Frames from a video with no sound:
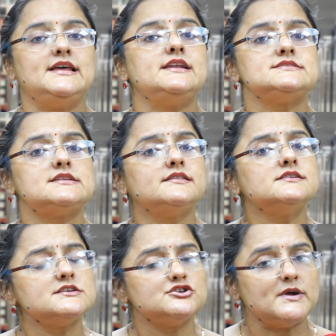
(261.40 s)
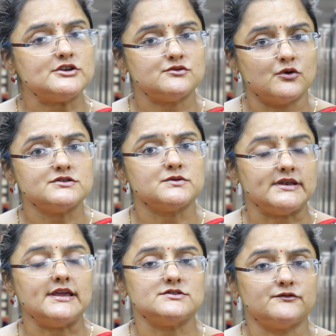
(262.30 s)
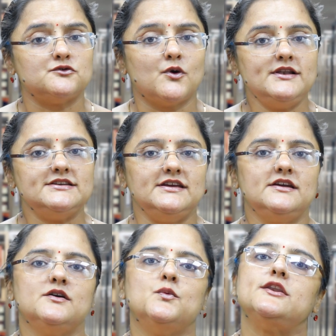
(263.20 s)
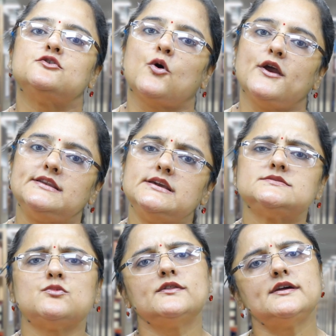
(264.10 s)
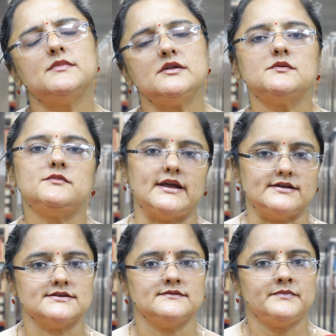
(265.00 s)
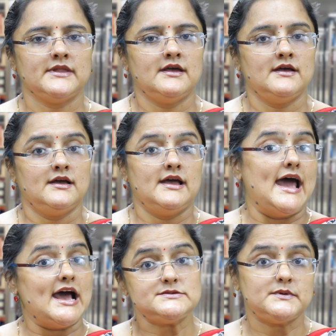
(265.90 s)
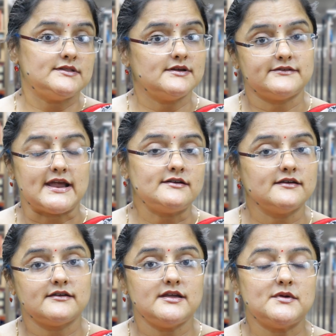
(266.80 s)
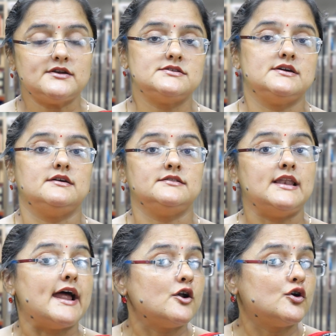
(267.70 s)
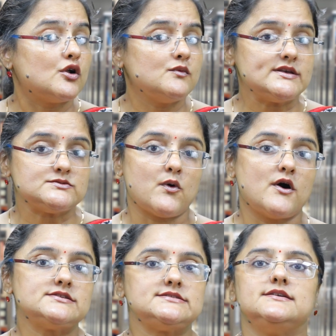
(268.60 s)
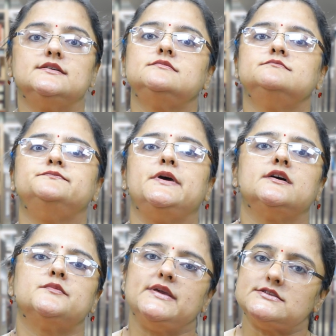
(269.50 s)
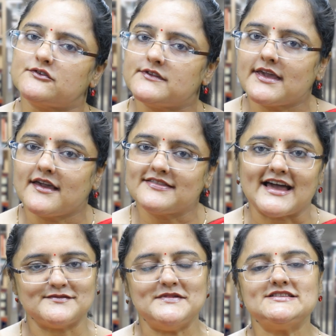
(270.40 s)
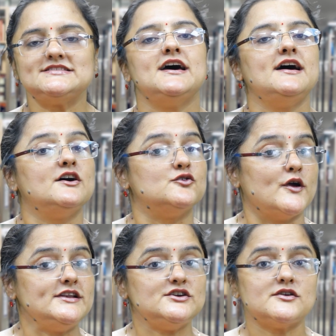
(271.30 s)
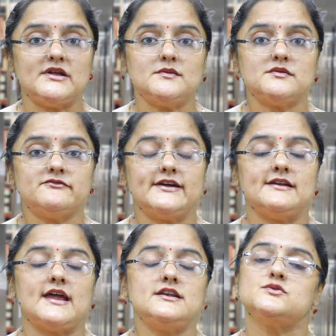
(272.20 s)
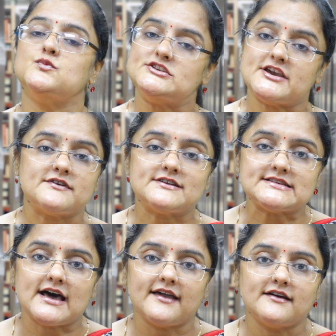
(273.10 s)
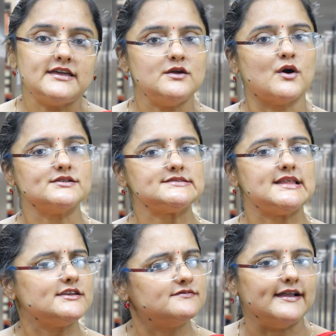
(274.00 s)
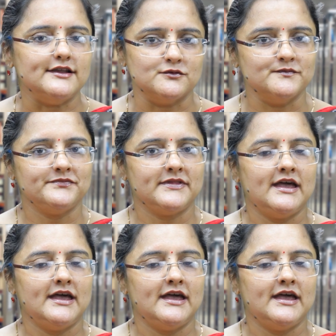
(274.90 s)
There is another situation also in case of royalty when royalty is more than minimum rent. As per the rent agreement, the landlord always wants the bigger piece of the cake. That means royalty or minimum rent, whichever is higher, he wants that value.